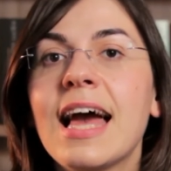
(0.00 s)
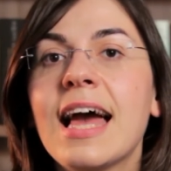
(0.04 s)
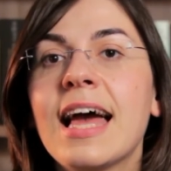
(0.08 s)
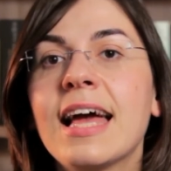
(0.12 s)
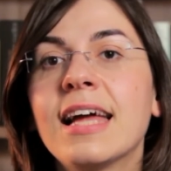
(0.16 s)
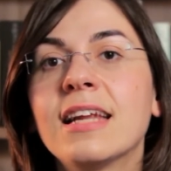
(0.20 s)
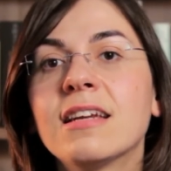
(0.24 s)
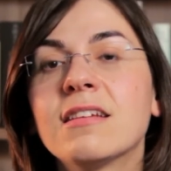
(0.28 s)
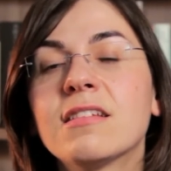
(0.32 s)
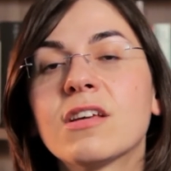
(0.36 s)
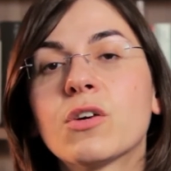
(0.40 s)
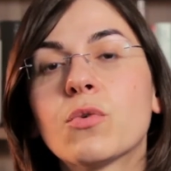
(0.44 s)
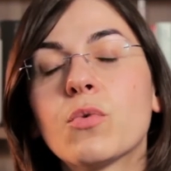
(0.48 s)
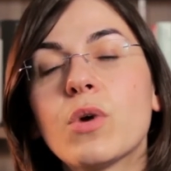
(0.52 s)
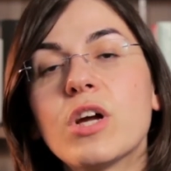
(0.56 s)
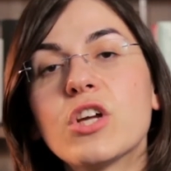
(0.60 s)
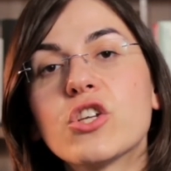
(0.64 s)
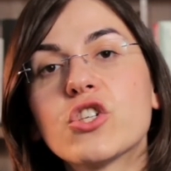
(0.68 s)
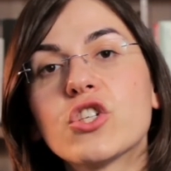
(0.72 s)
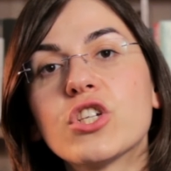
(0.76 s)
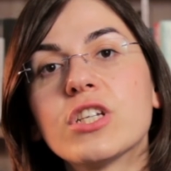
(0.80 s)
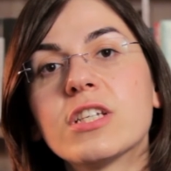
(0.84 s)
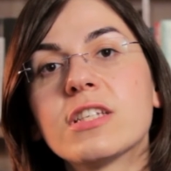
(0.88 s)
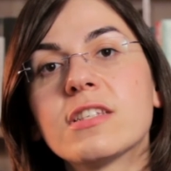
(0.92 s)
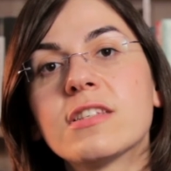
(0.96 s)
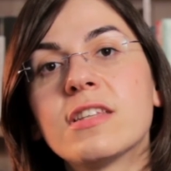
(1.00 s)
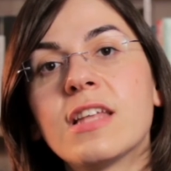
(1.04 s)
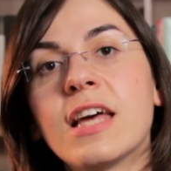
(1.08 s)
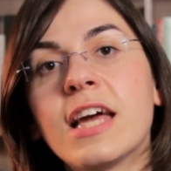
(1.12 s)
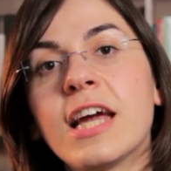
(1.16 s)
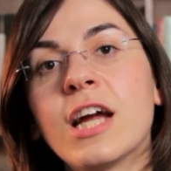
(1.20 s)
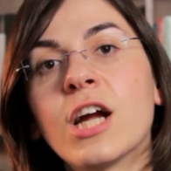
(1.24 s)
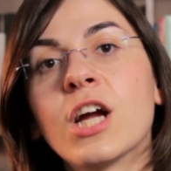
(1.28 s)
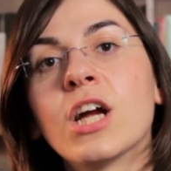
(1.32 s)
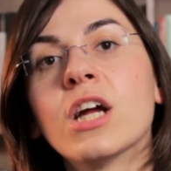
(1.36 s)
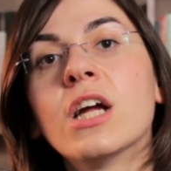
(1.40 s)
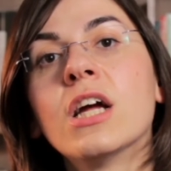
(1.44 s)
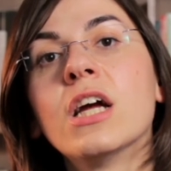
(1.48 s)
and the questions
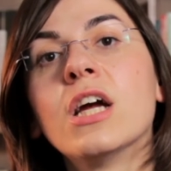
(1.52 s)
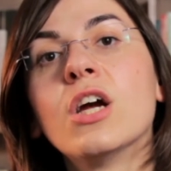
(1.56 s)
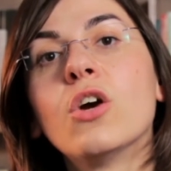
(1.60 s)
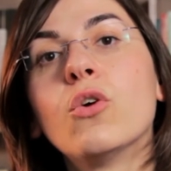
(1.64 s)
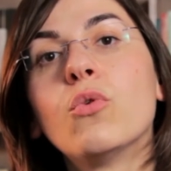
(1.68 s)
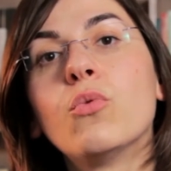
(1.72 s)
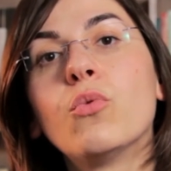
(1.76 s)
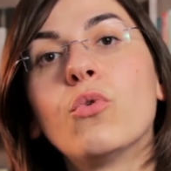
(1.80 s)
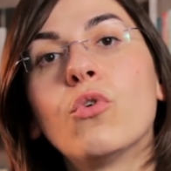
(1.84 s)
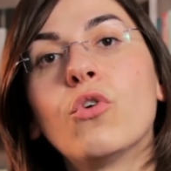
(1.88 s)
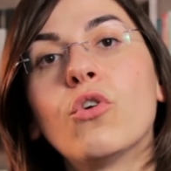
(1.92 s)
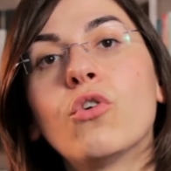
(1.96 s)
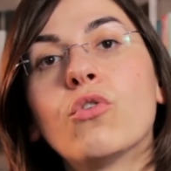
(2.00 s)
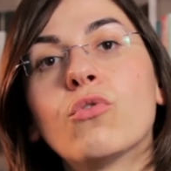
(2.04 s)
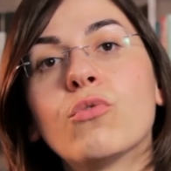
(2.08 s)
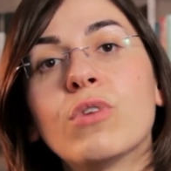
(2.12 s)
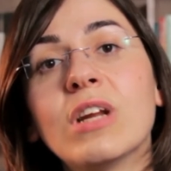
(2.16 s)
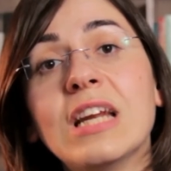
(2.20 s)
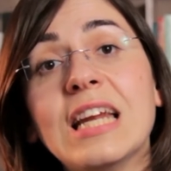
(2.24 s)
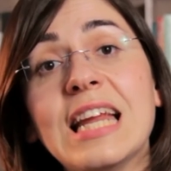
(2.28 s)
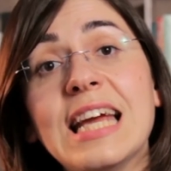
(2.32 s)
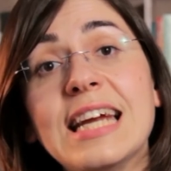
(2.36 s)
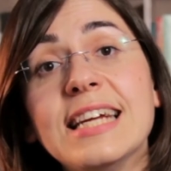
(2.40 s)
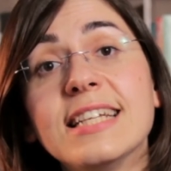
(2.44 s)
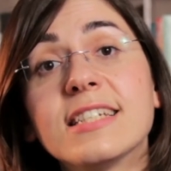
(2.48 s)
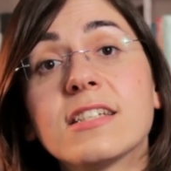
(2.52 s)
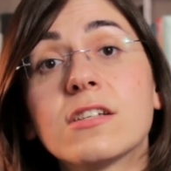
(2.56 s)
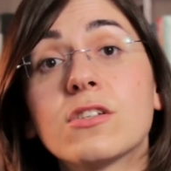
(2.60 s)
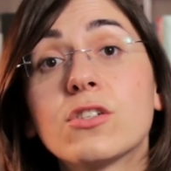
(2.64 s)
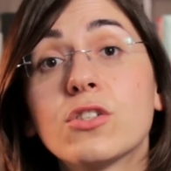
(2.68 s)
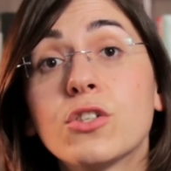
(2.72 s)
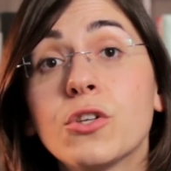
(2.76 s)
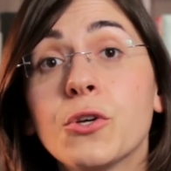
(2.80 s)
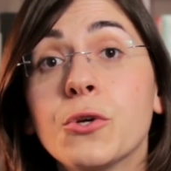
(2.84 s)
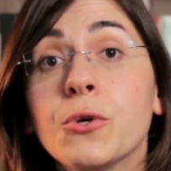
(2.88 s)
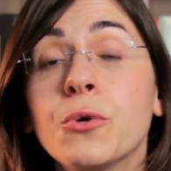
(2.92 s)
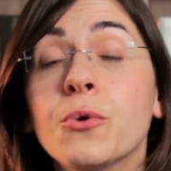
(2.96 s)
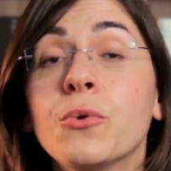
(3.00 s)
there will relate
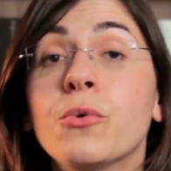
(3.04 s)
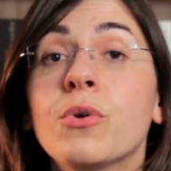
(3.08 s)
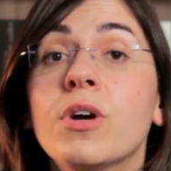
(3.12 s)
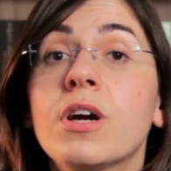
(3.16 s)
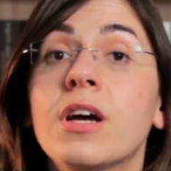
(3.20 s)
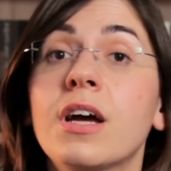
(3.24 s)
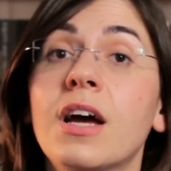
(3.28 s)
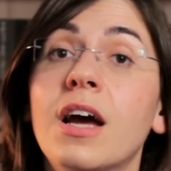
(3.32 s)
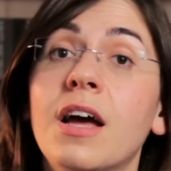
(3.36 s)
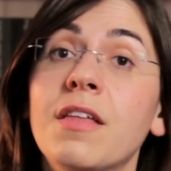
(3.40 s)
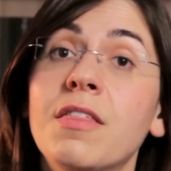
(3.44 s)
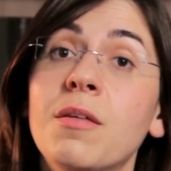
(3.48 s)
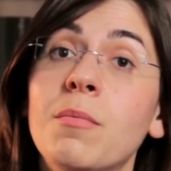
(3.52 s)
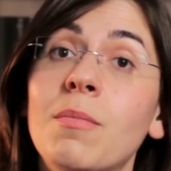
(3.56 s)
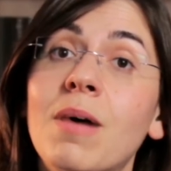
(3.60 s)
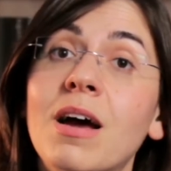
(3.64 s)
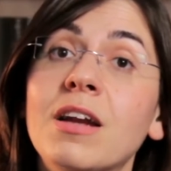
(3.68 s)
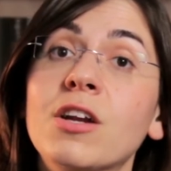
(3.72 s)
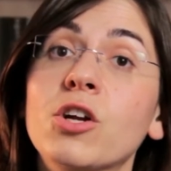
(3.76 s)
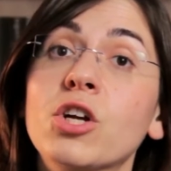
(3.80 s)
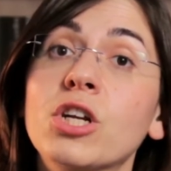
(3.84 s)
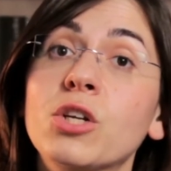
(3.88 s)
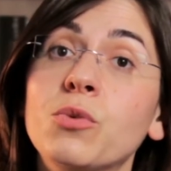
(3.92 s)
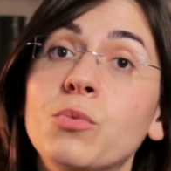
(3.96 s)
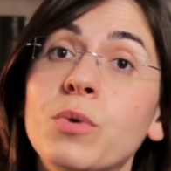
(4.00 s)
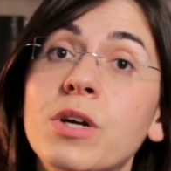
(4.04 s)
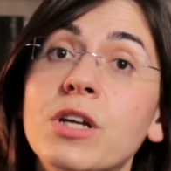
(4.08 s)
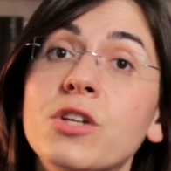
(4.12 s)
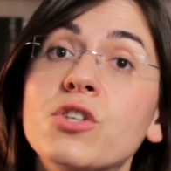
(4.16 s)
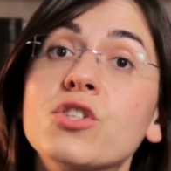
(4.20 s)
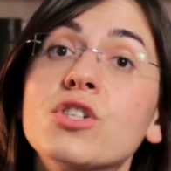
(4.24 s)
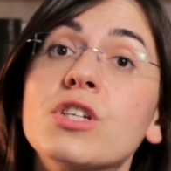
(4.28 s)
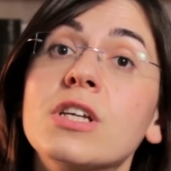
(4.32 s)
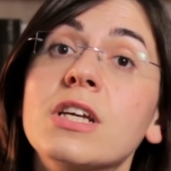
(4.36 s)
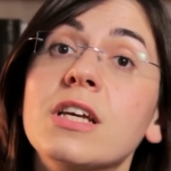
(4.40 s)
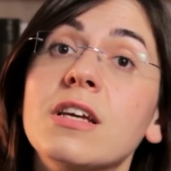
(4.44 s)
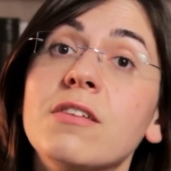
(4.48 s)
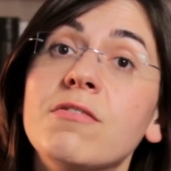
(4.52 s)
to the manner in
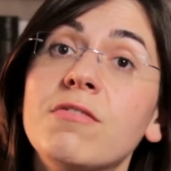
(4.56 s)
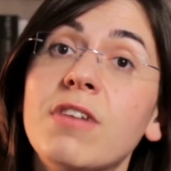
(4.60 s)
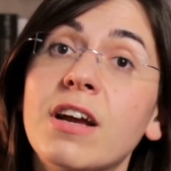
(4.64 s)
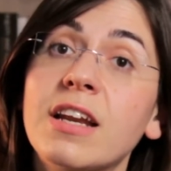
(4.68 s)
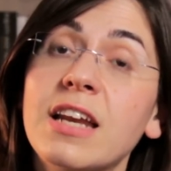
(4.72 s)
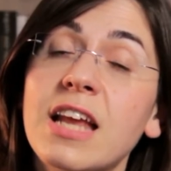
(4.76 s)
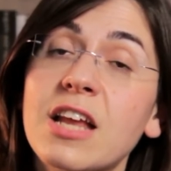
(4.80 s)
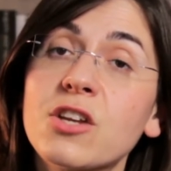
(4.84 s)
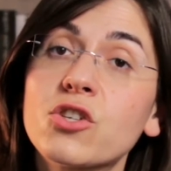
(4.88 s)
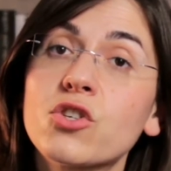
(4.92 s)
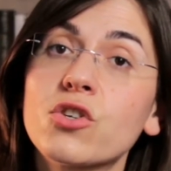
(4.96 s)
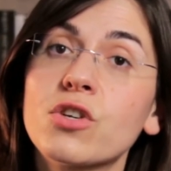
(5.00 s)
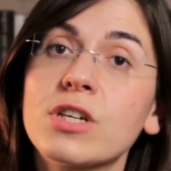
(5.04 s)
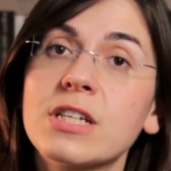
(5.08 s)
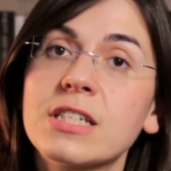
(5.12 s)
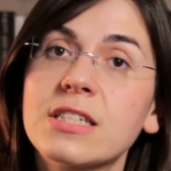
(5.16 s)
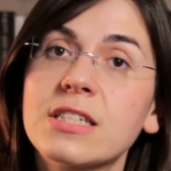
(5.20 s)
which financial